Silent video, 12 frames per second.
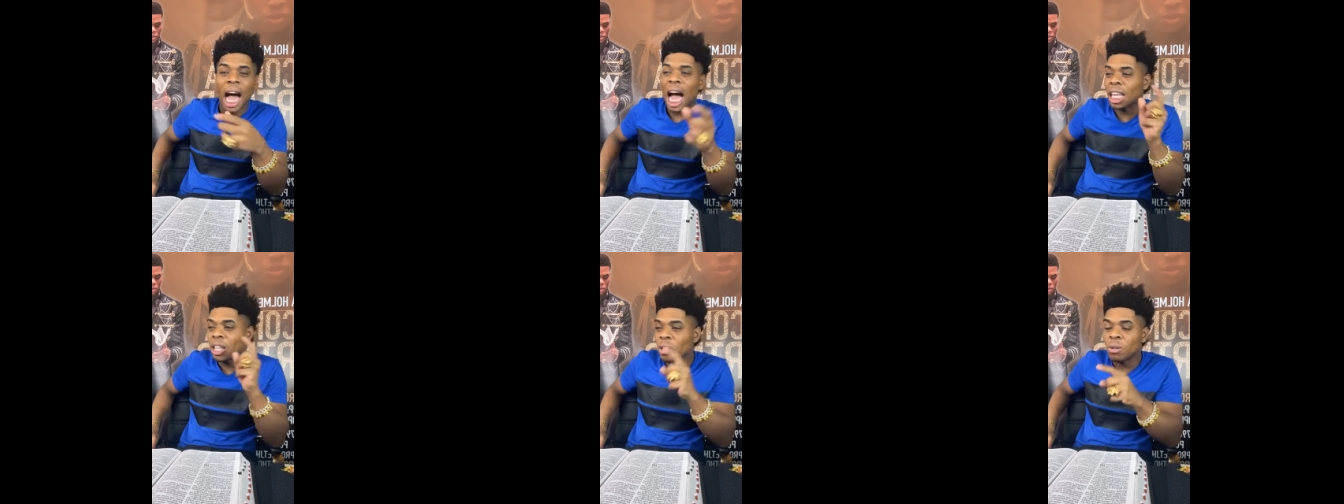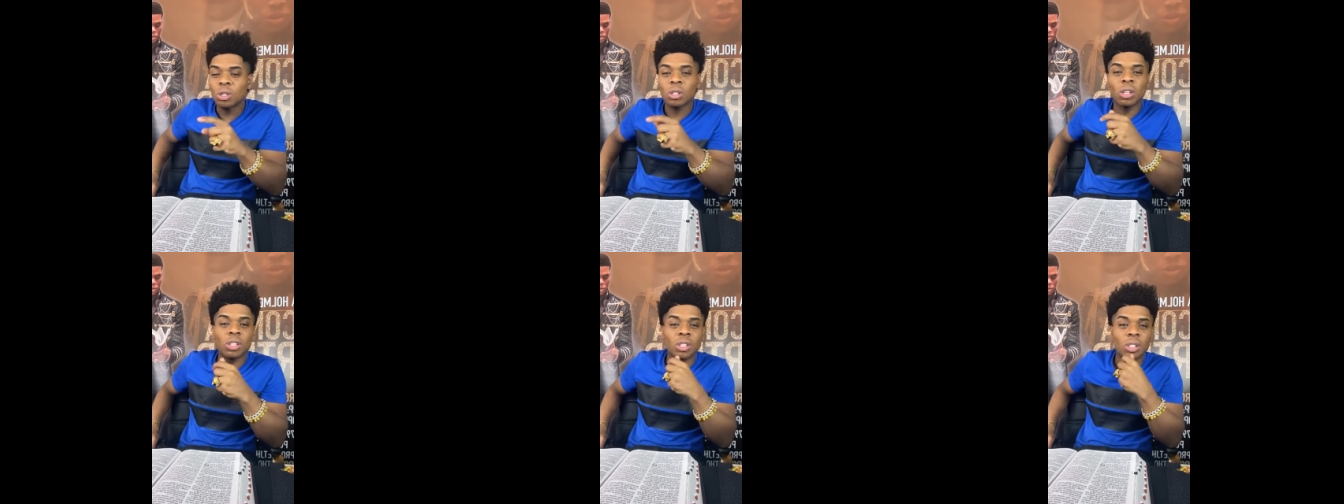I
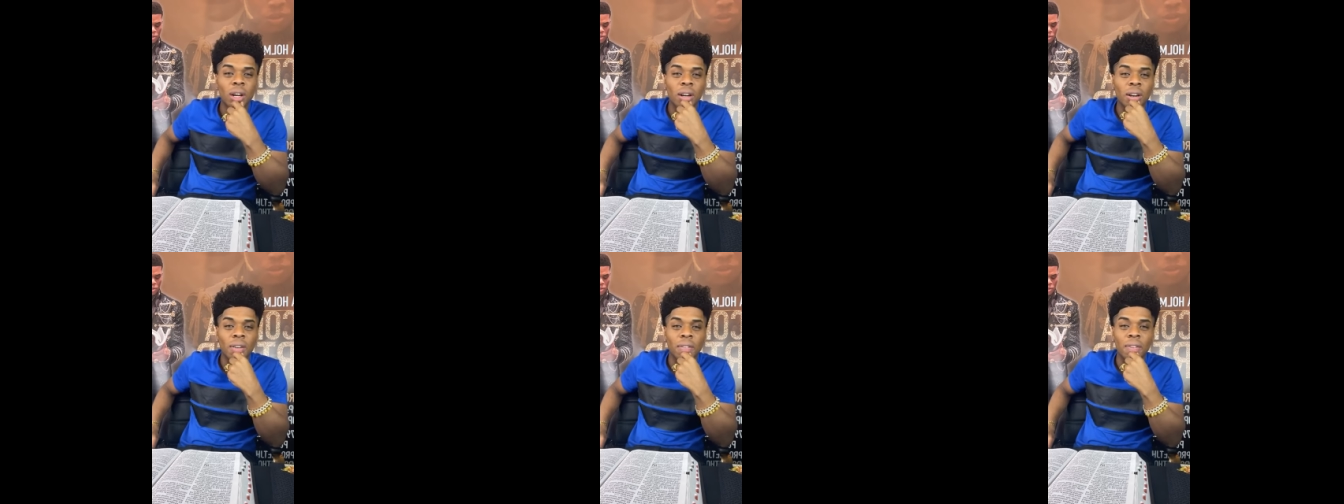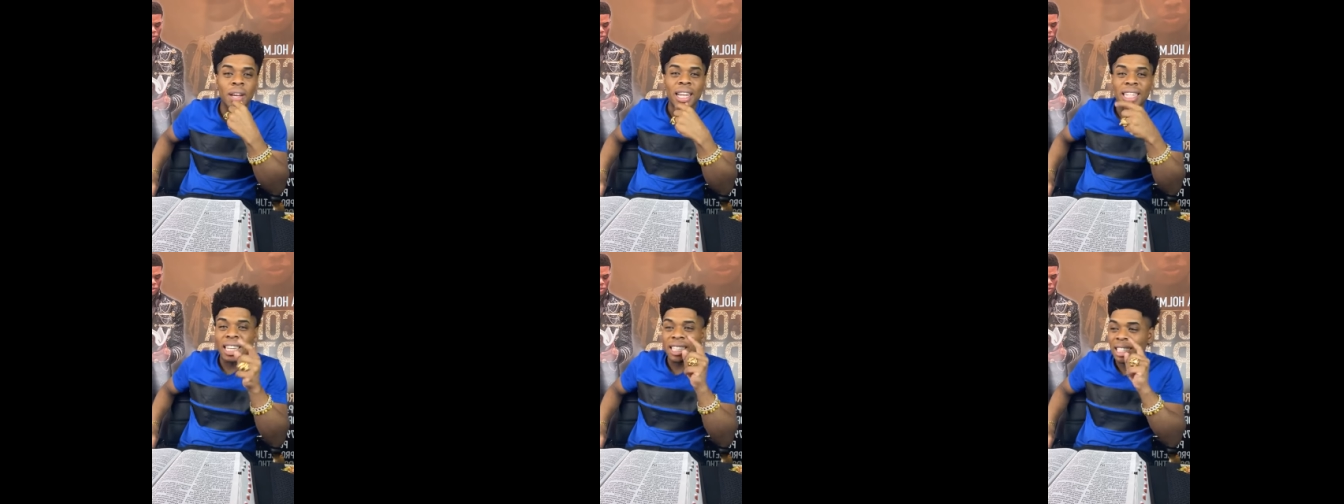used to serve
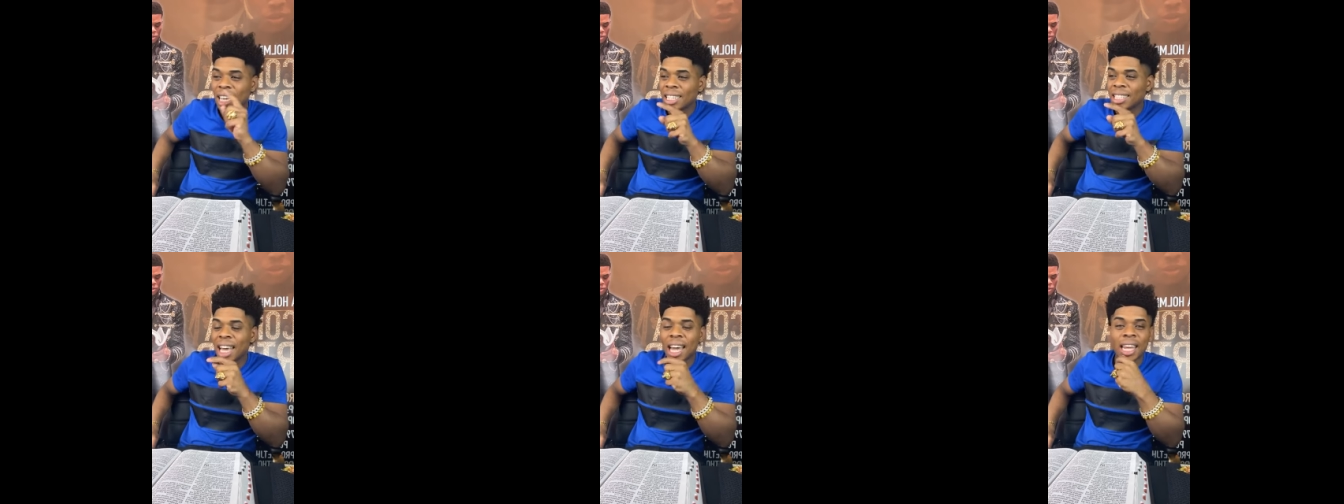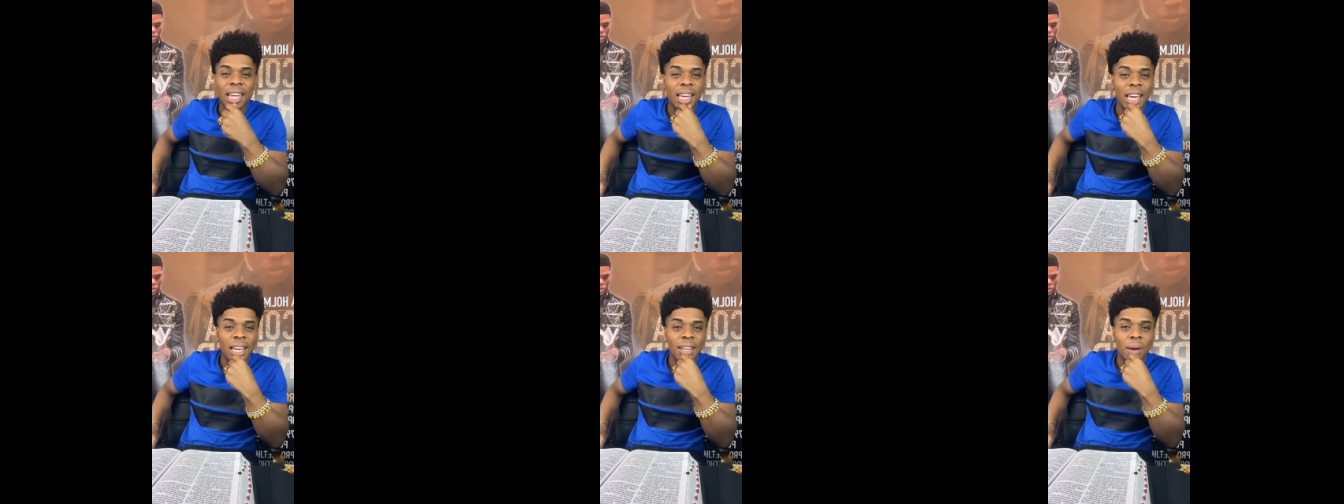the satanic
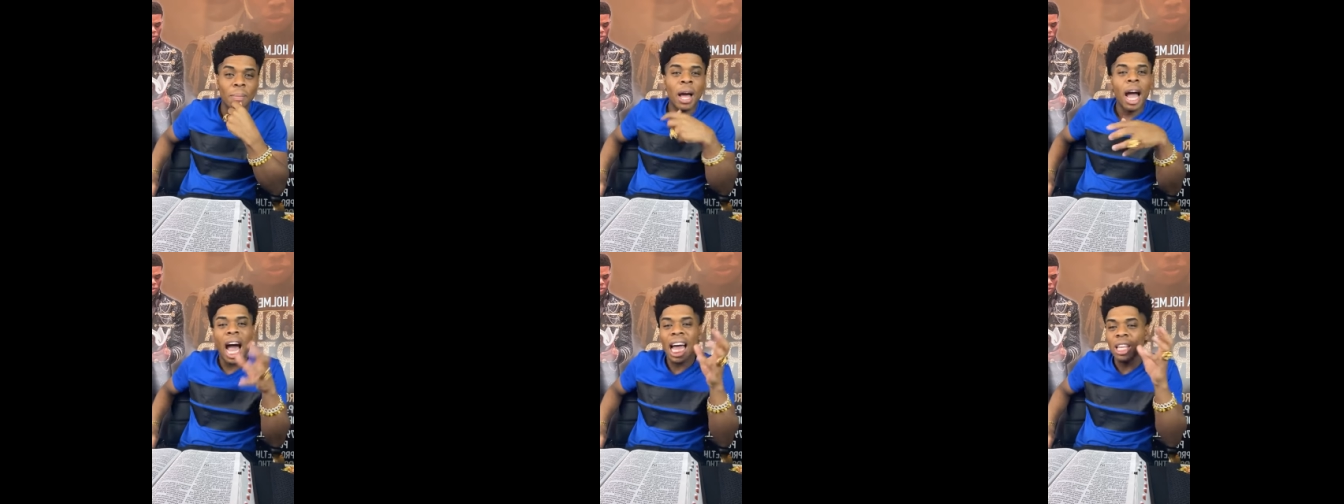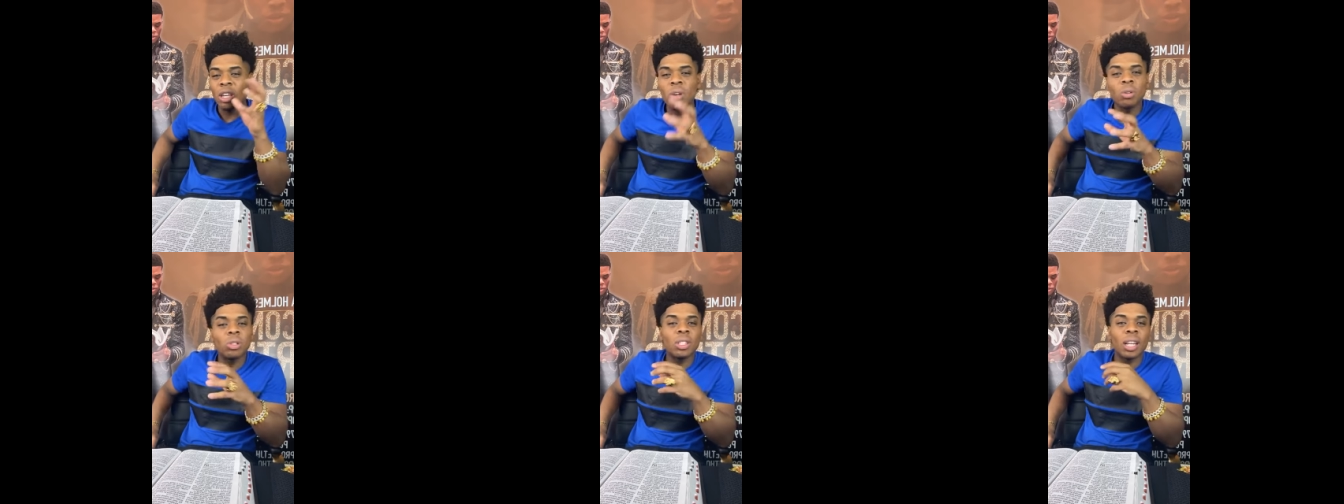kingdom. I
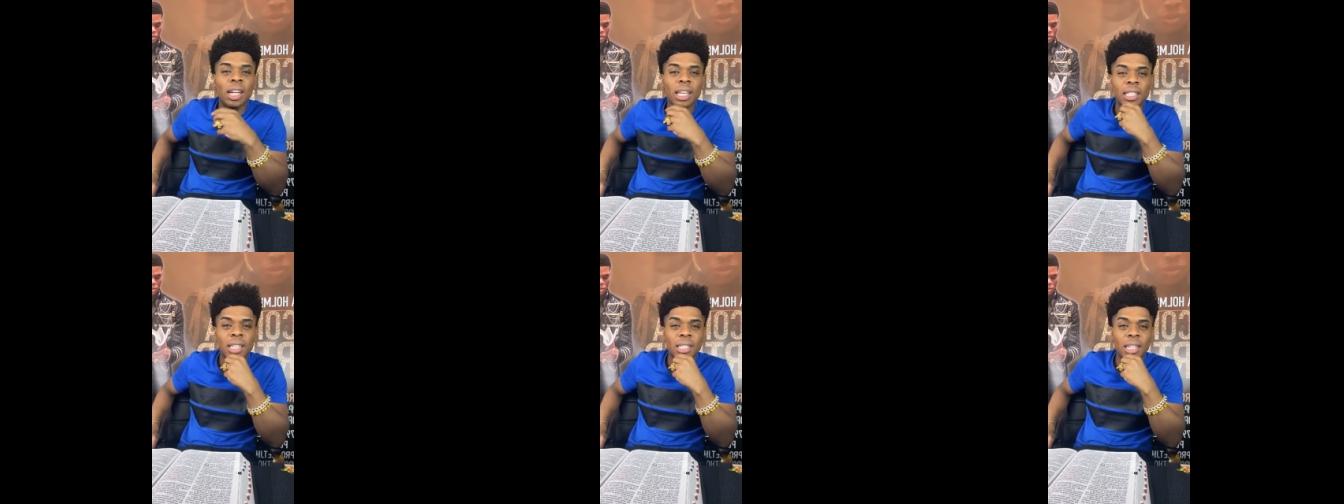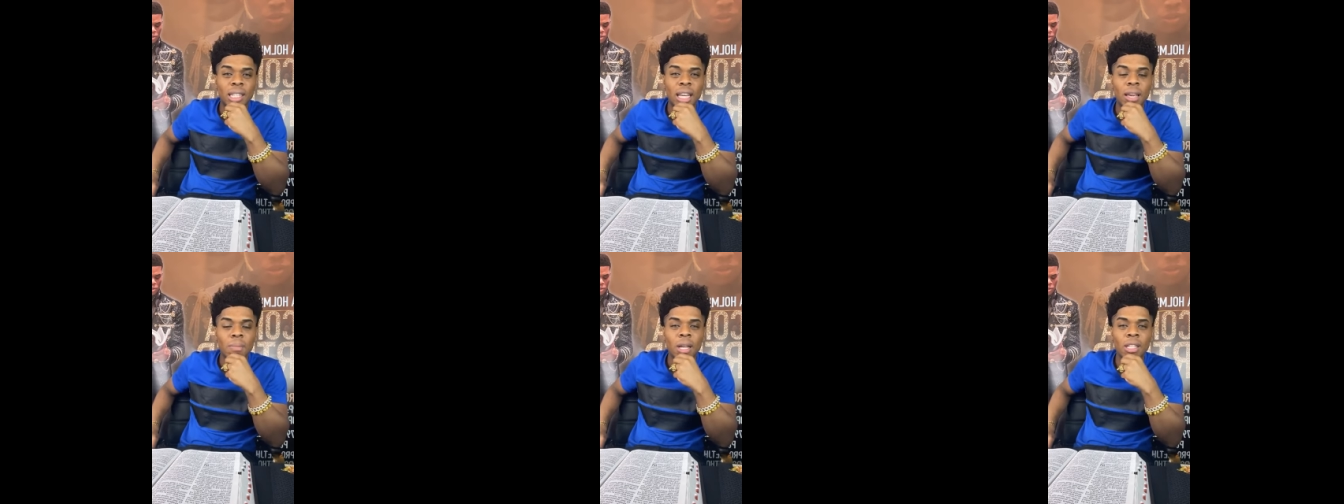used to listen to
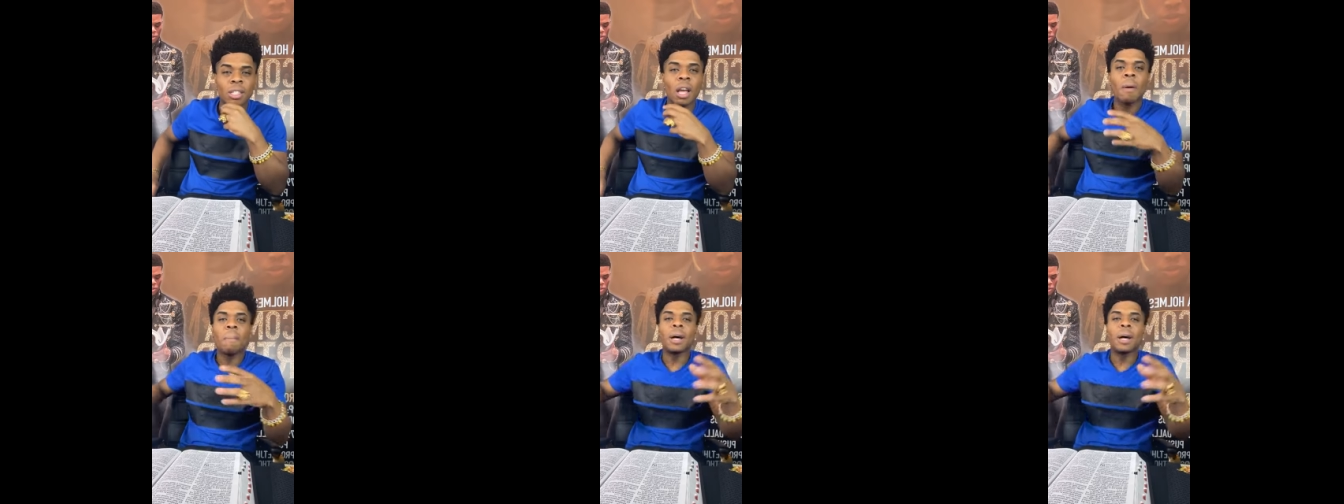demons.